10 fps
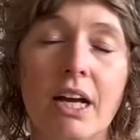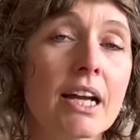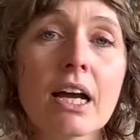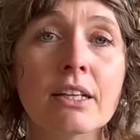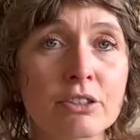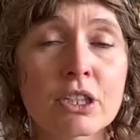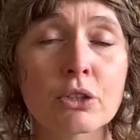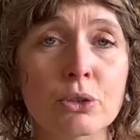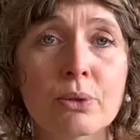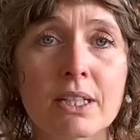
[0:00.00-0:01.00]
I
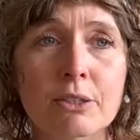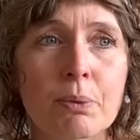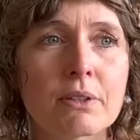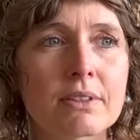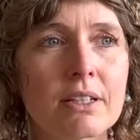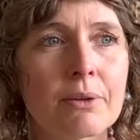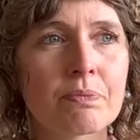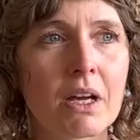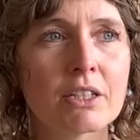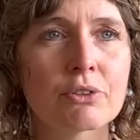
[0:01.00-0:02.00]
still do it, but
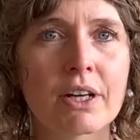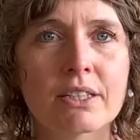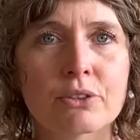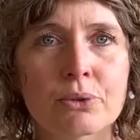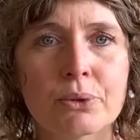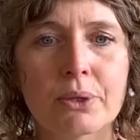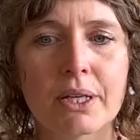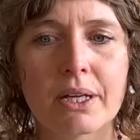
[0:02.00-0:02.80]
I try to